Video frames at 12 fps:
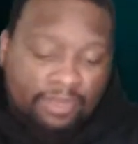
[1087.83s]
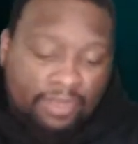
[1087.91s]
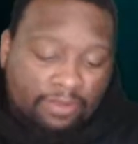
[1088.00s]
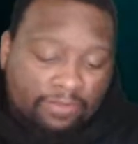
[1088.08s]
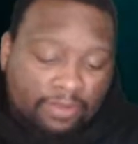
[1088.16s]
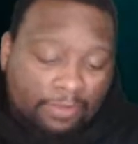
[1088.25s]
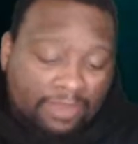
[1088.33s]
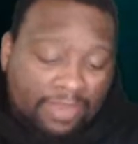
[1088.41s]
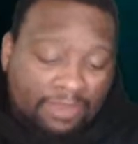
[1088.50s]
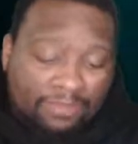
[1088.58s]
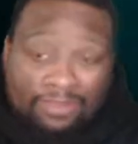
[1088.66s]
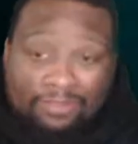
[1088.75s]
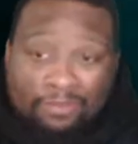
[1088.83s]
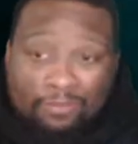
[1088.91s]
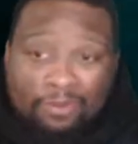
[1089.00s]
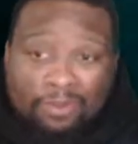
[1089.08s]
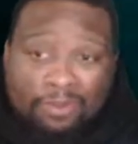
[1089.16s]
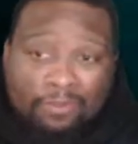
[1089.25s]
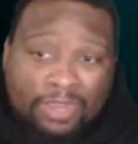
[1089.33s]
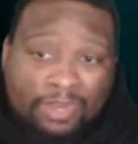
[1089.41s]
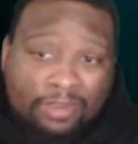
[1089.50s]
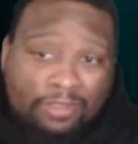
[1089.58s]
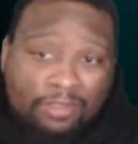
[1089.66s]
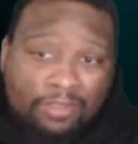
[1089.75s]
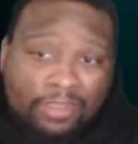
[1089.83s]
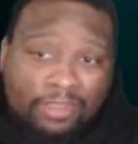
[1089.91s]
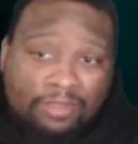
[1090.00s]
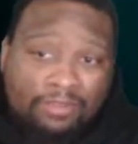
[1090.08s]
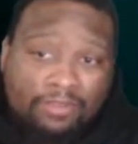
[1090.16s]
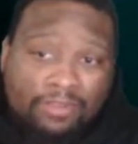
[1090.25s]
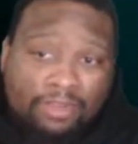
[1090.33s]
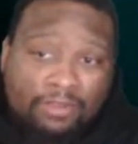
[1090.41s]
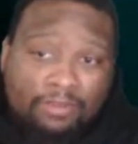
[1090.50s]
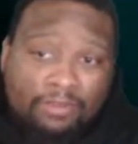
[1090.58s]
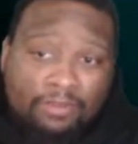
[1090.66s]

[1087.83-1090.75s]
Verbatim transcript: And sometimes that's the wrong way to look at these things.